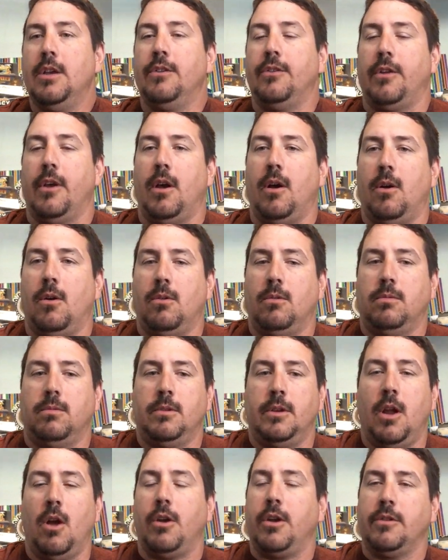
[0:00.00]
So,
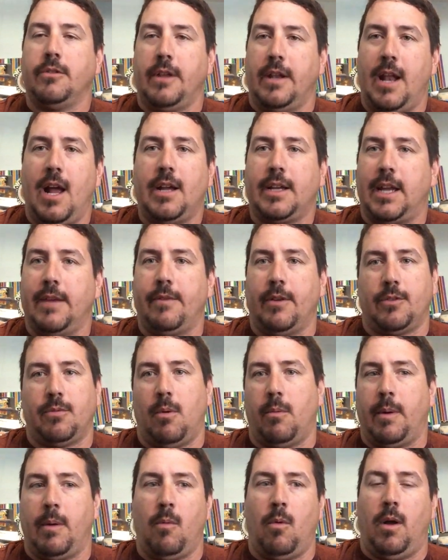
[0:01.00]
no, you did not give us
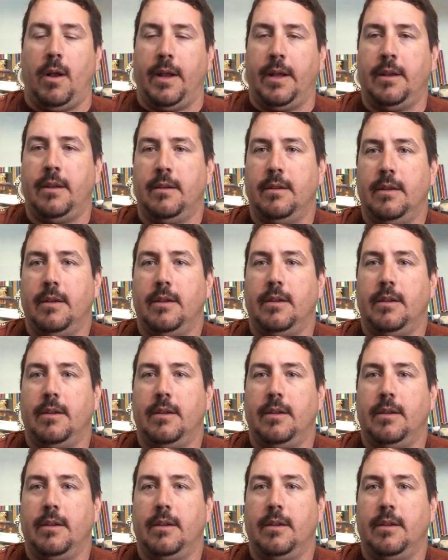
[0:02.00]
what we wanted.